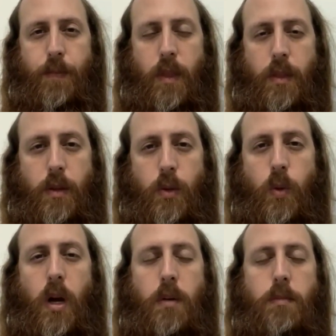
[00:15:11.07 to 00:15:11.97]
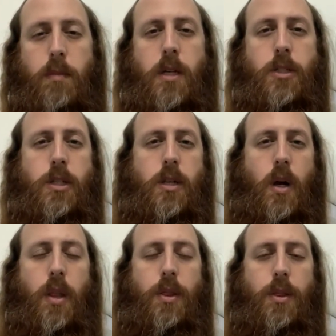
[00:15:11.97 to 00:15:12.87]
that you are marching
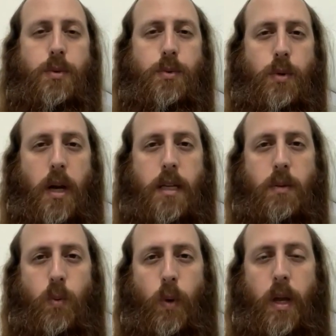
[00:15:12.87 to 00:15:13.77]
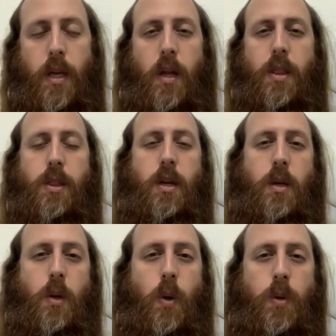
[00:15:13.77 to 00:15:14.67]
on the right way, on the
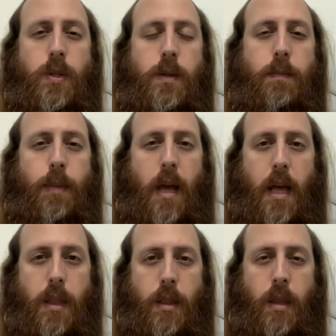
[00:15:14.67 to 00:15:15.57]
golden path